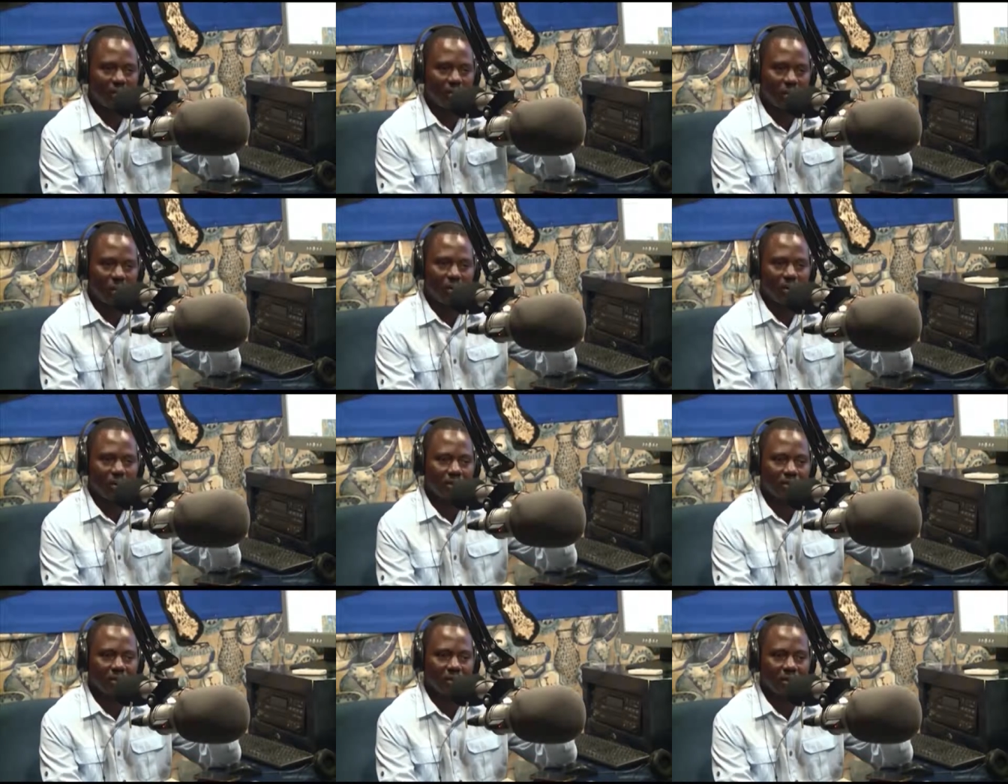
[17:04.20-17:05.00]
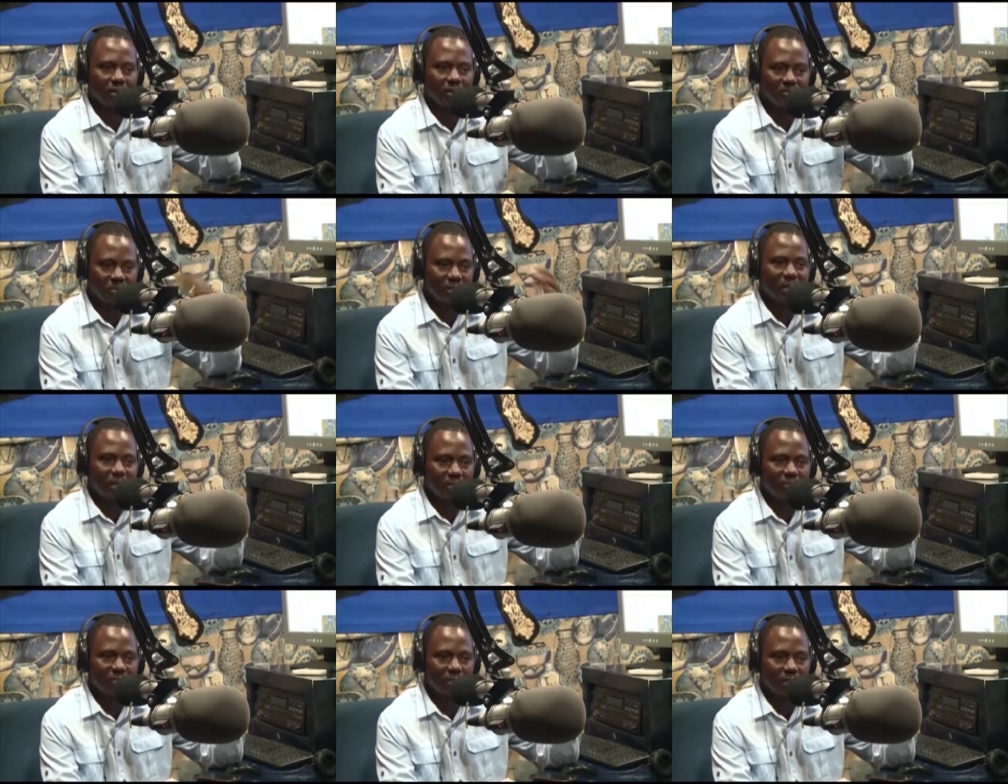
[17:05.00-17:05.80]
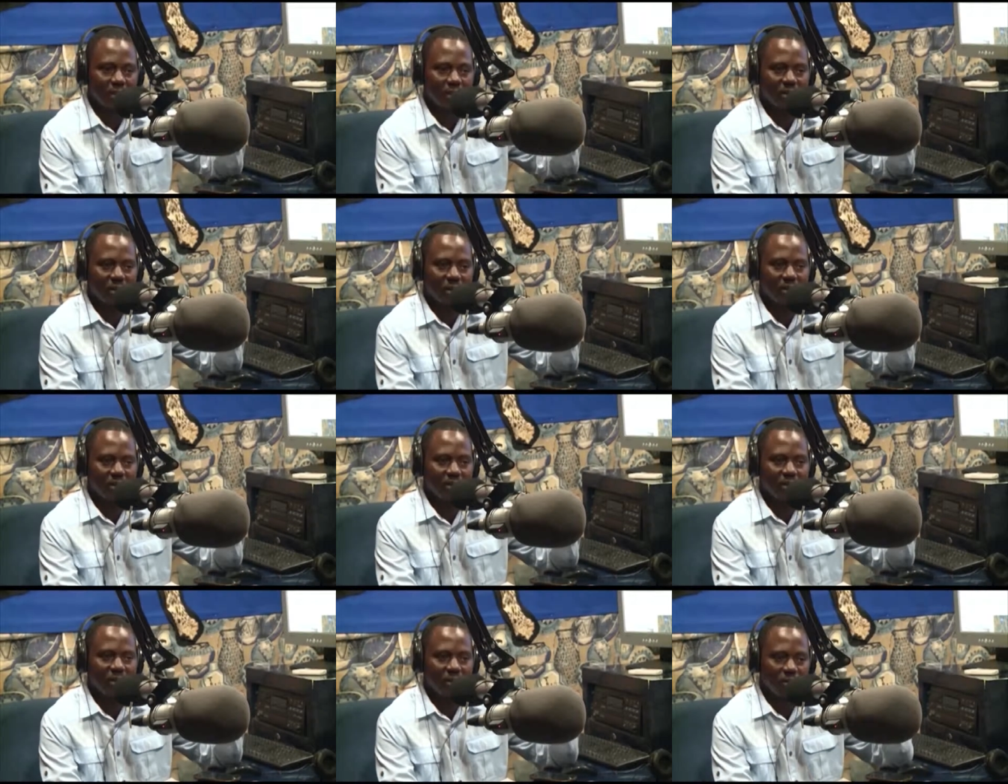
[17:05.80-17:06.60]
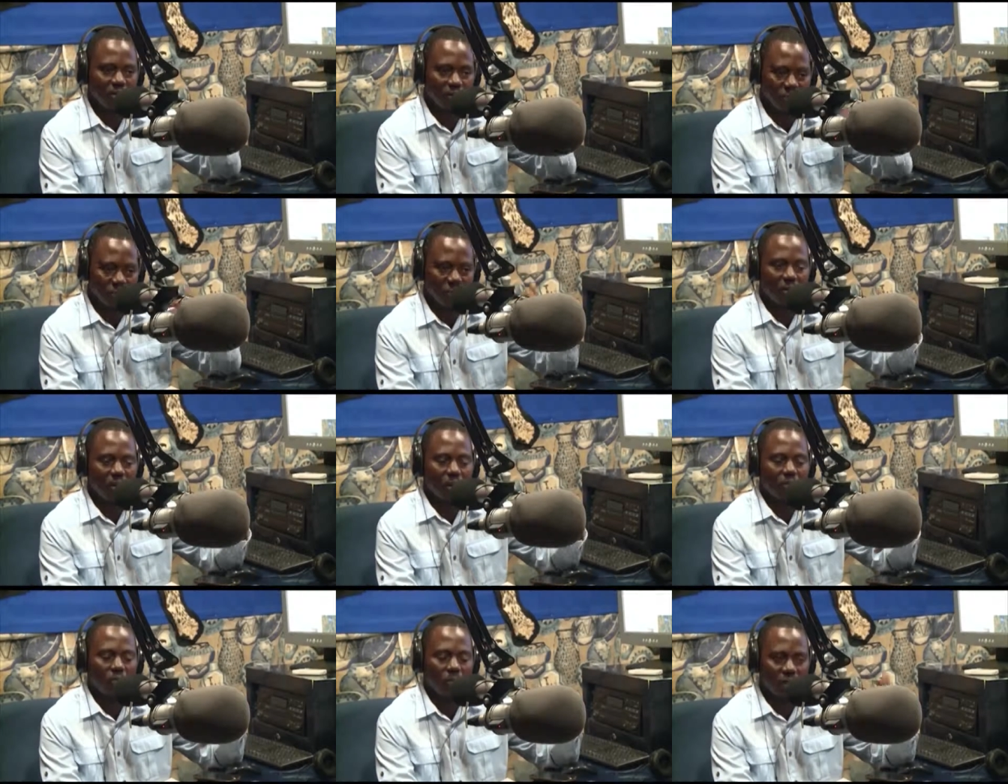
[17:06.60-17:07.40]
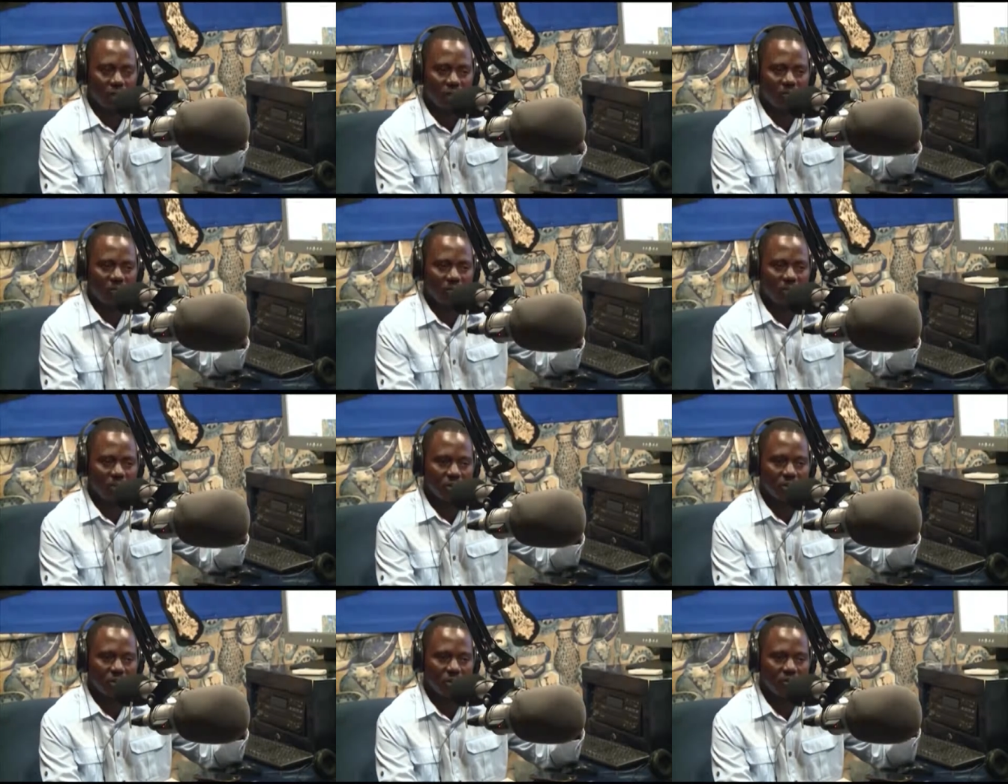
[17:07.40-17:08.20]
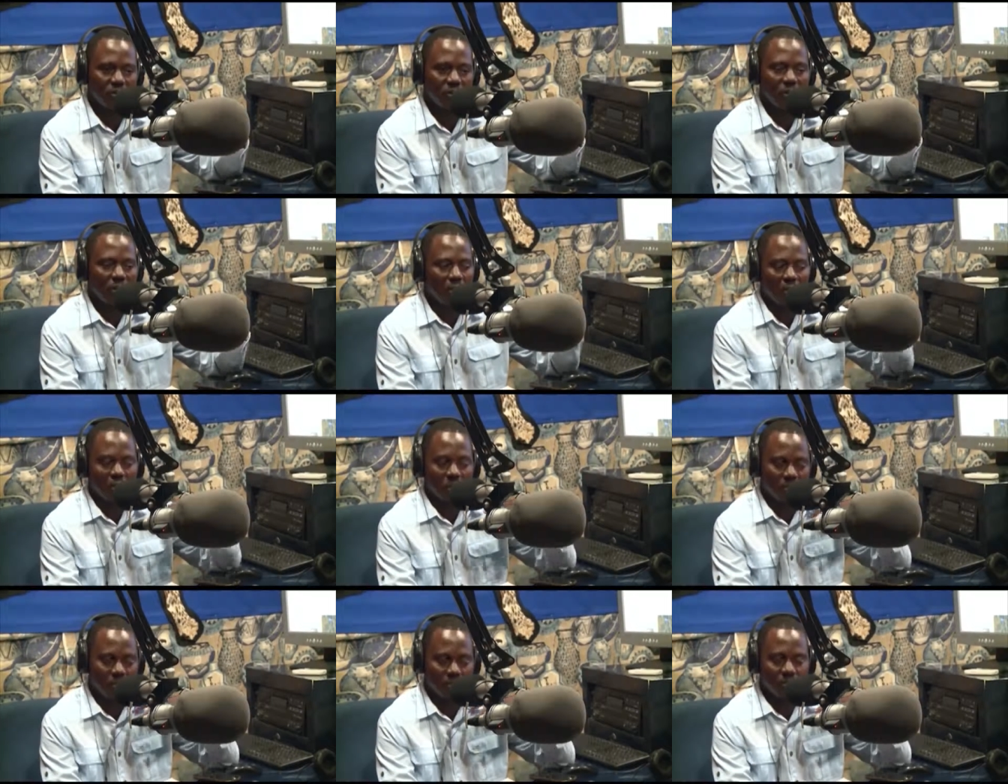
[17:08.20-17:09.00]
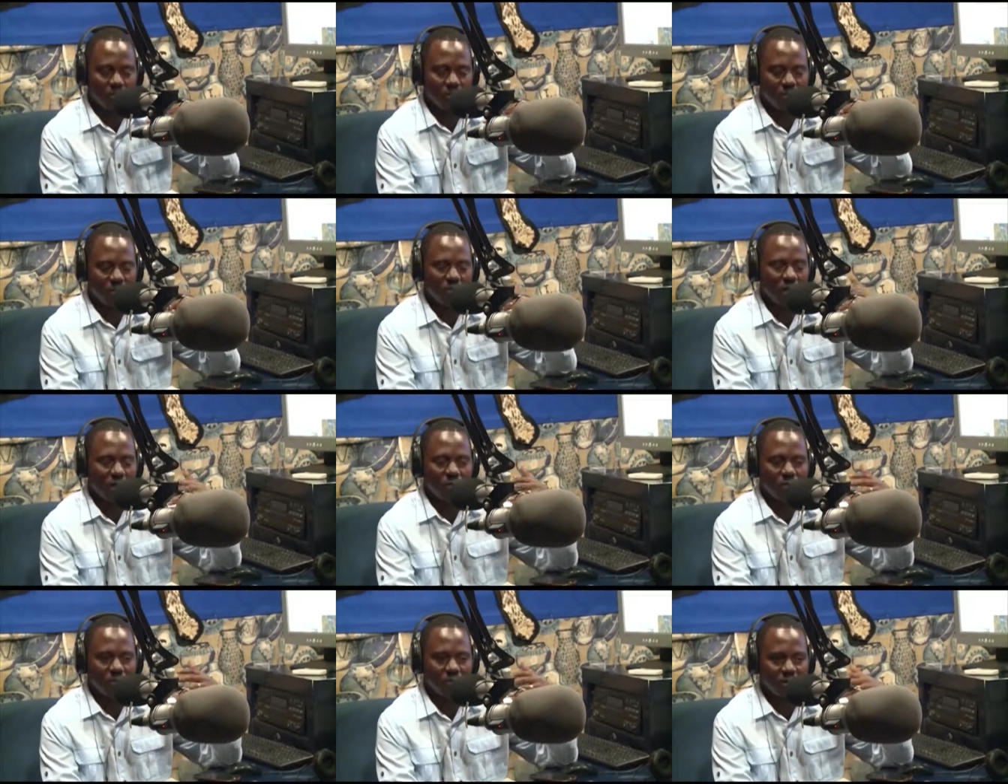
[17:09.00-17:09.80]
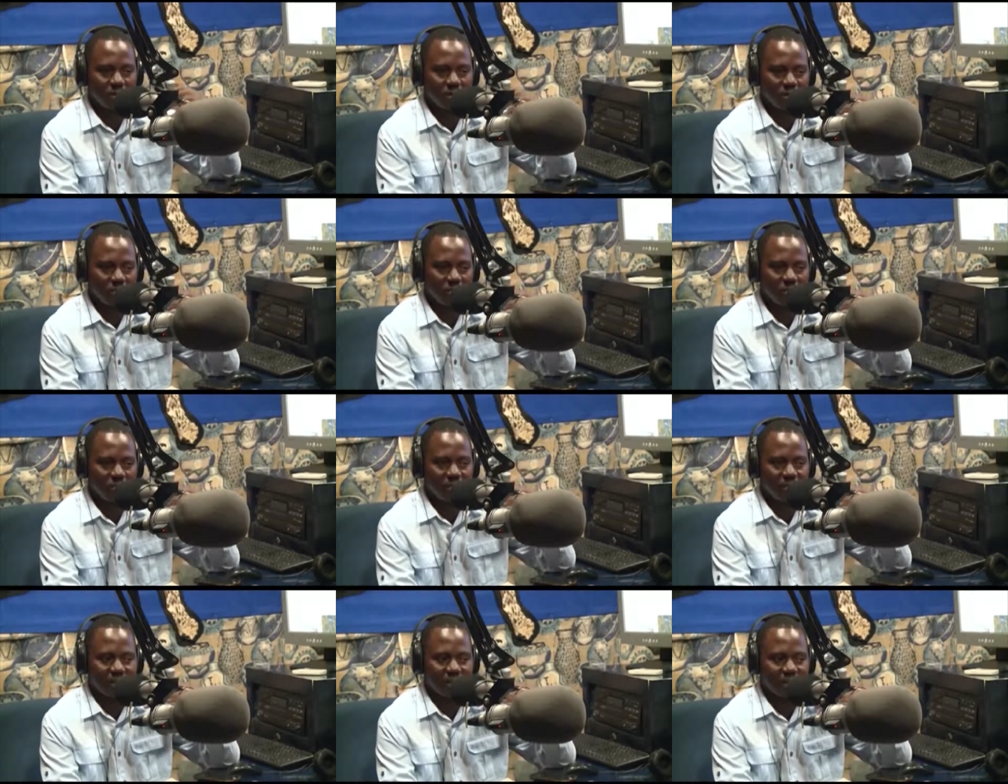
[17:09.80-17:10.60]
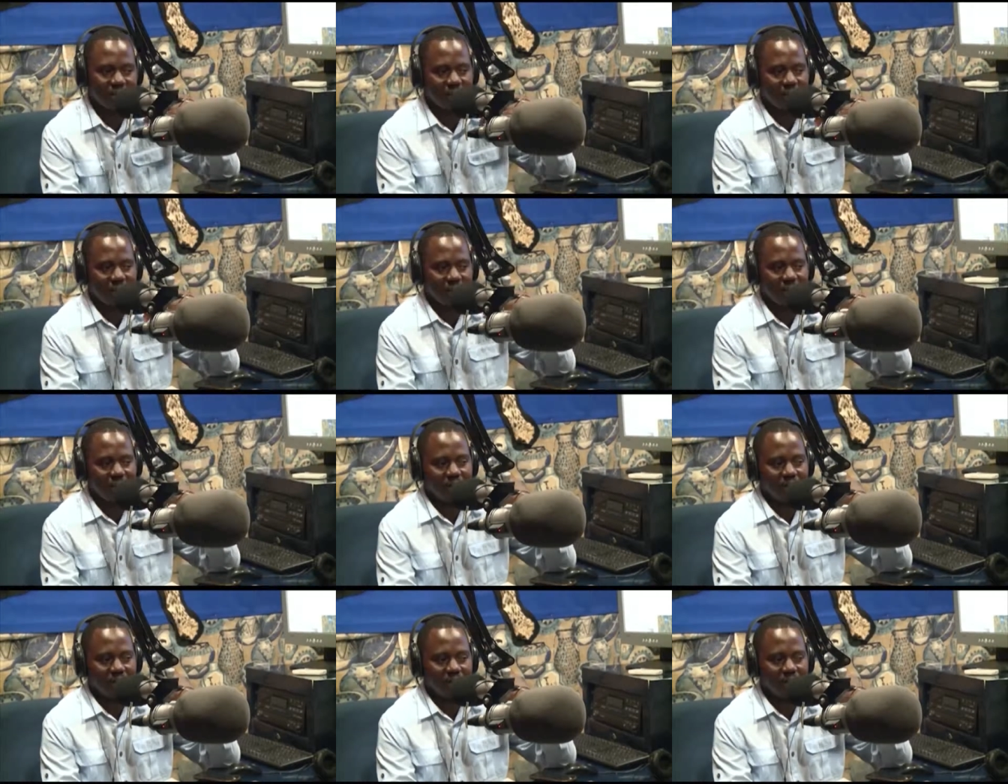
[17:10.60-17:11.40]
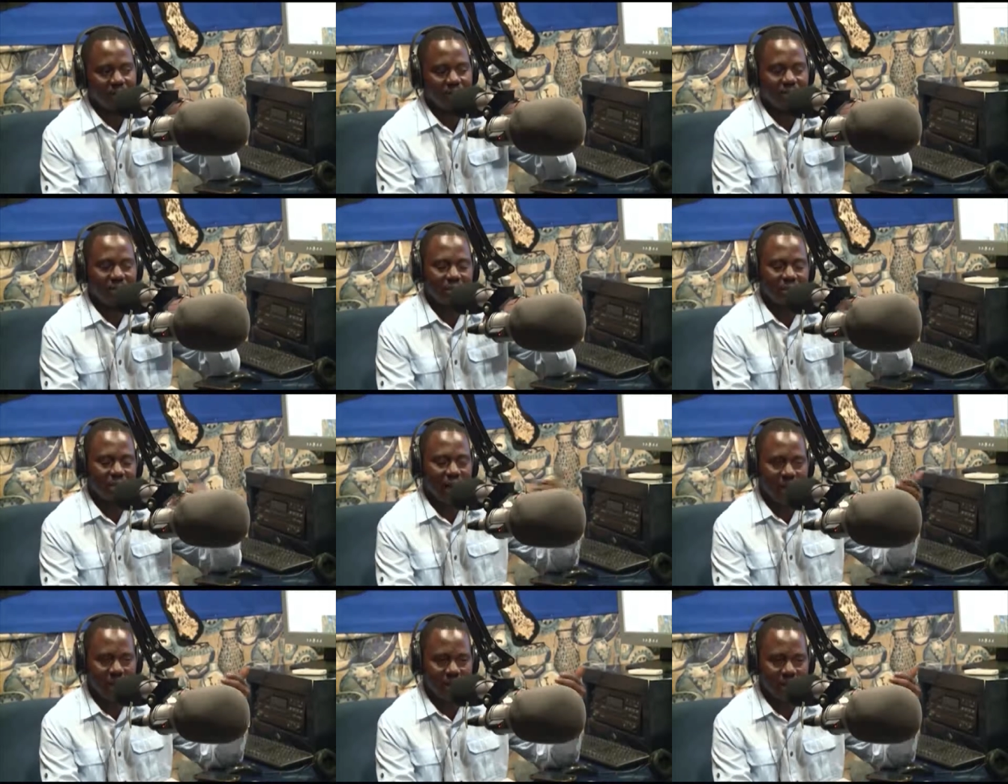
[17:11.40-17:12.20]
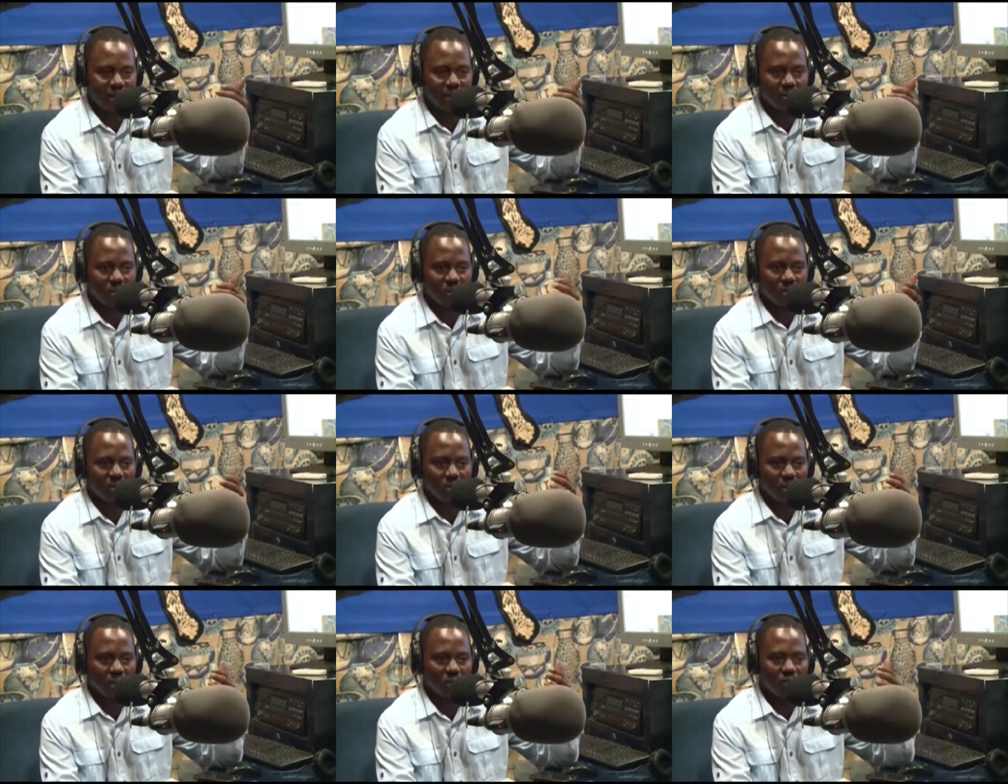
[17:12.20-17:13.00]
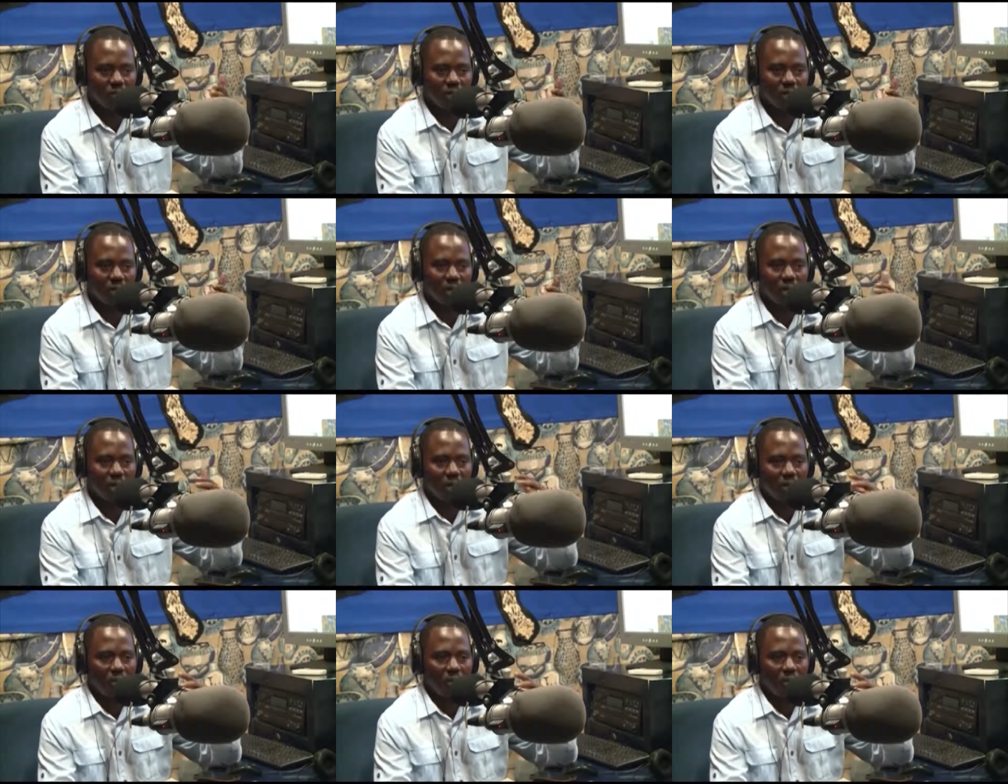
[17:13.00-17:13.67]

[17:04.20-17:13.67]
ubaba. She gets beaten up for saying that you know what, we are HIV positive, or the men would not be in denial and all those kind of things.